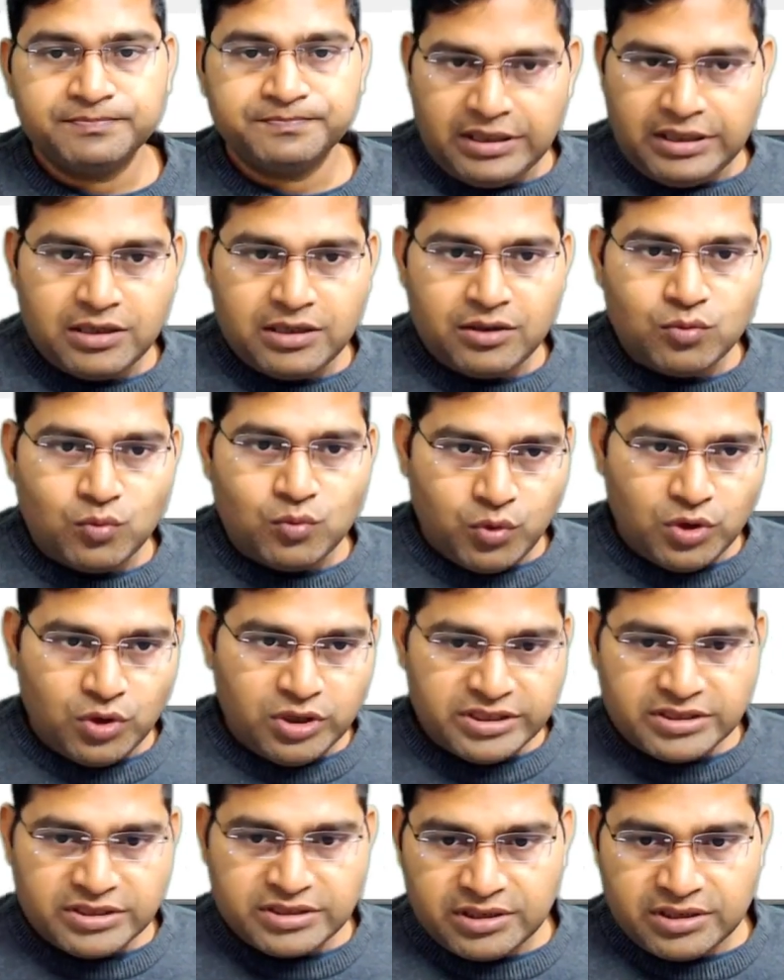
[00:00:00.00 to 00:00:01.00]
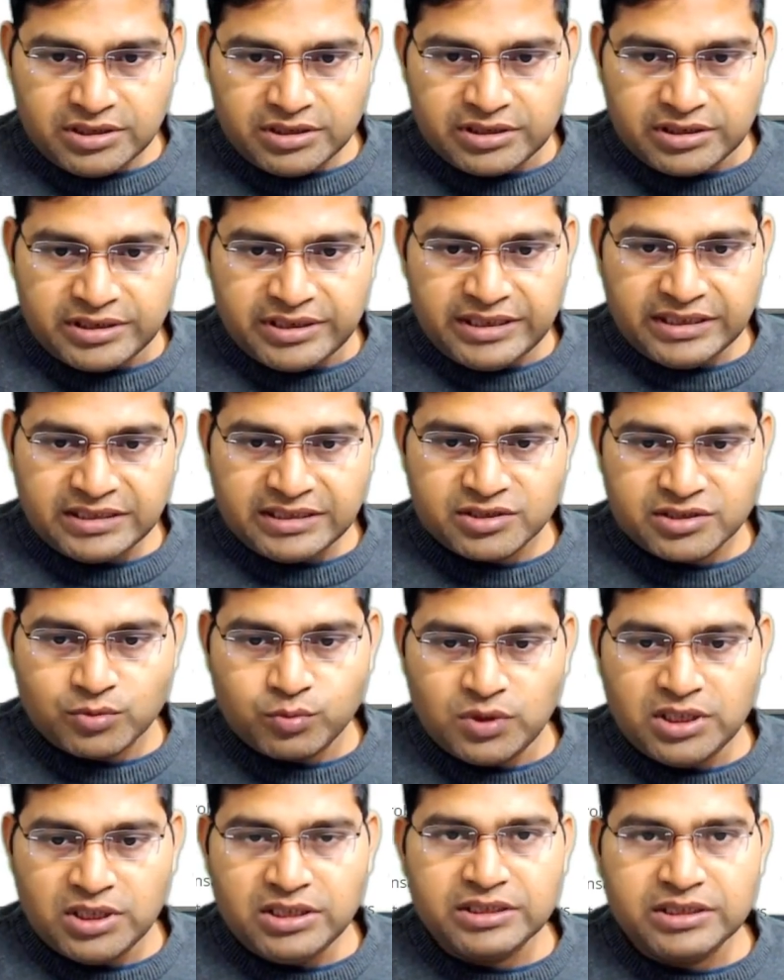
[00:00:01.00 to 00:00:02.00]
Now, what is the next
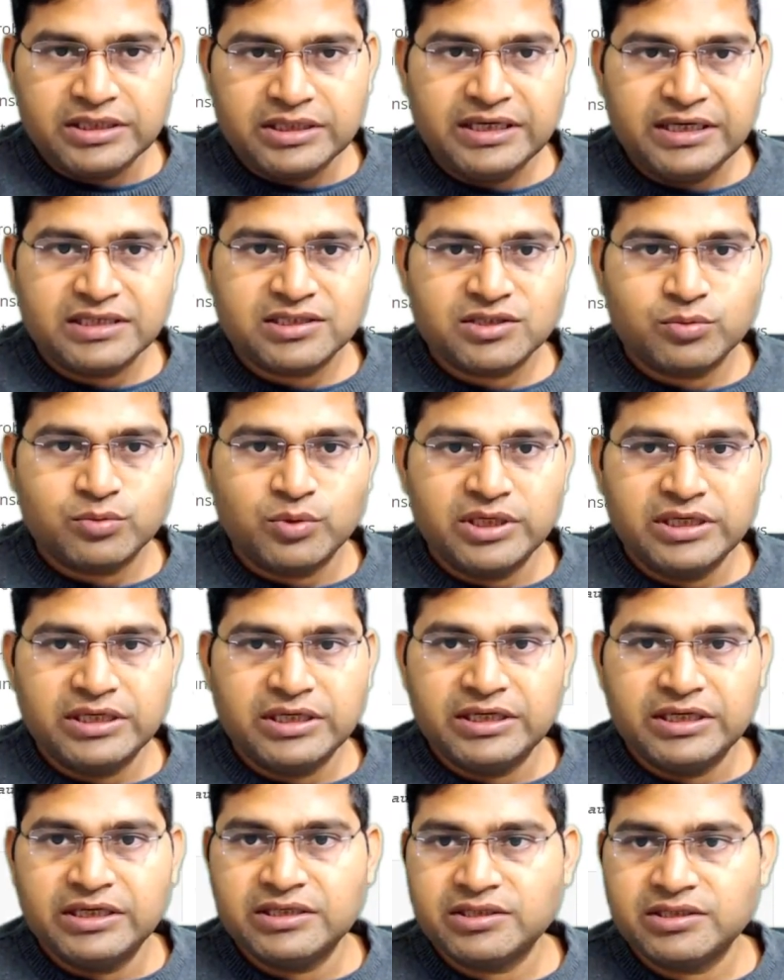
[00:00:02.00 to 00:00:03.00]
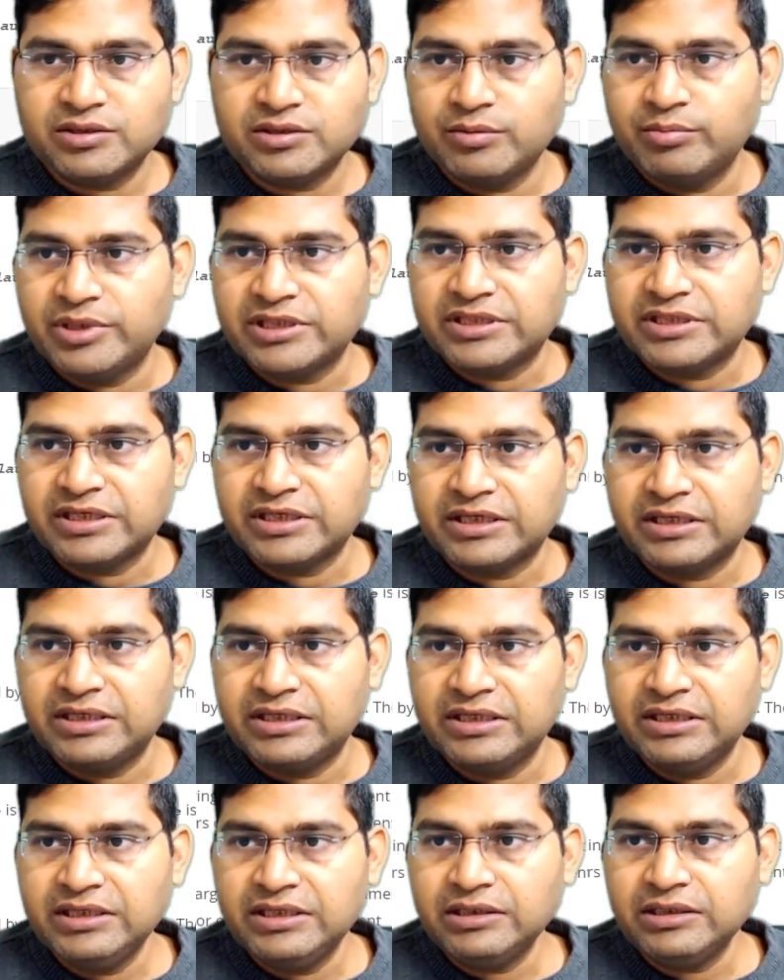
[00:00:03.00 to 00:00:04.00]
one? The next one is
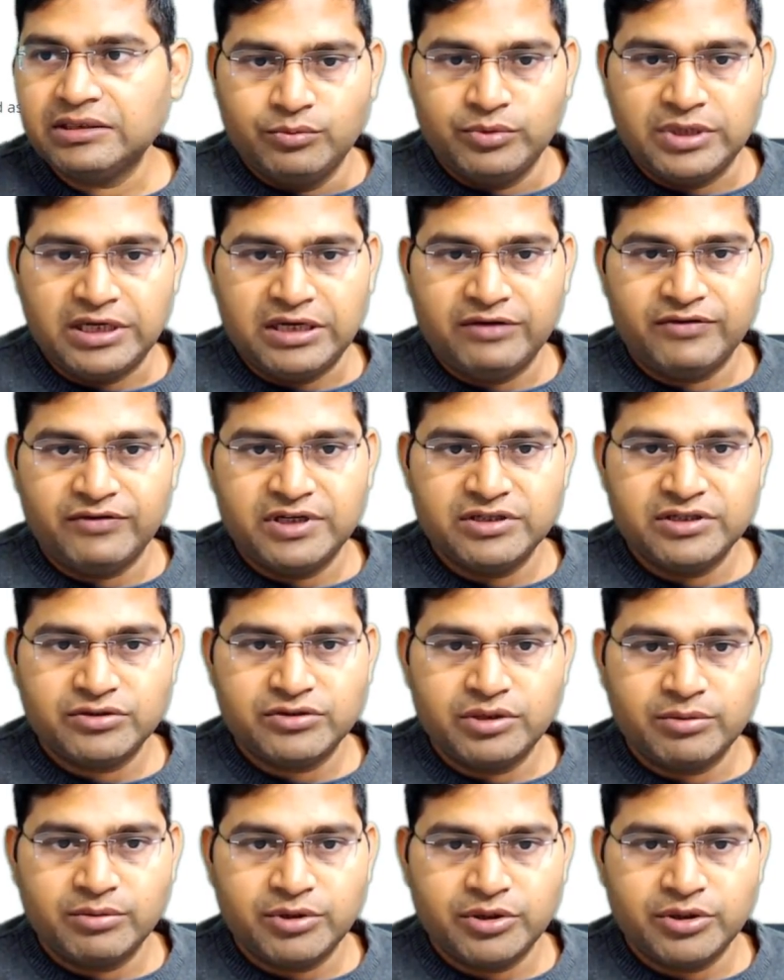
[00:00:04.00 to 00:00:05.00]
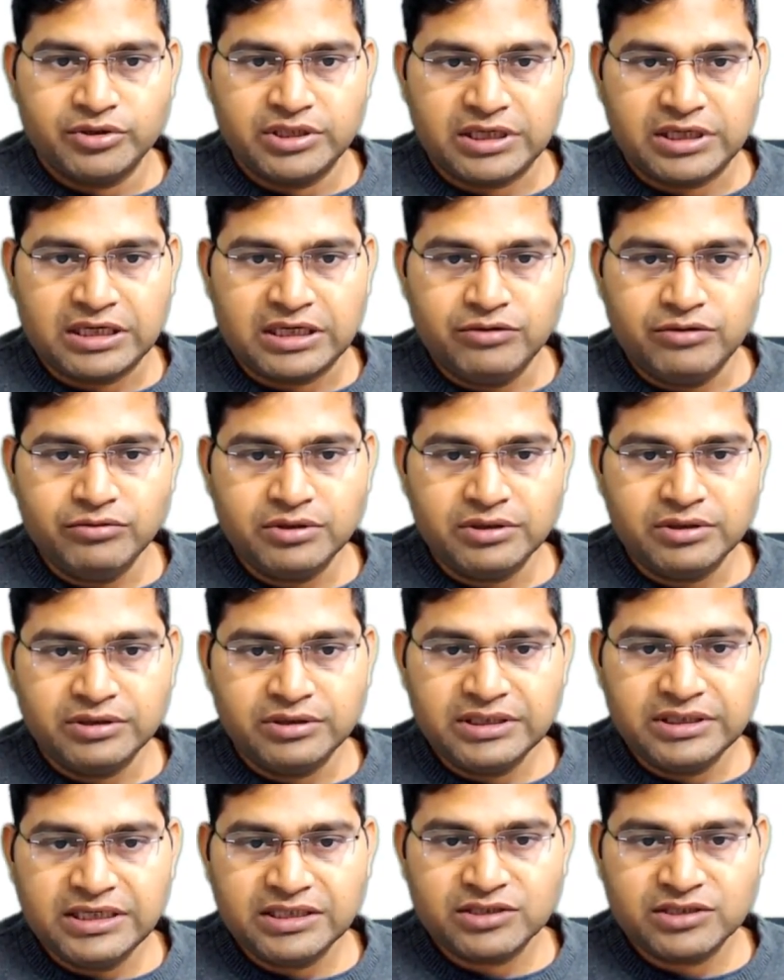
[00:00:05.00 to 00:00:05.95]
basically we have understood about the count. The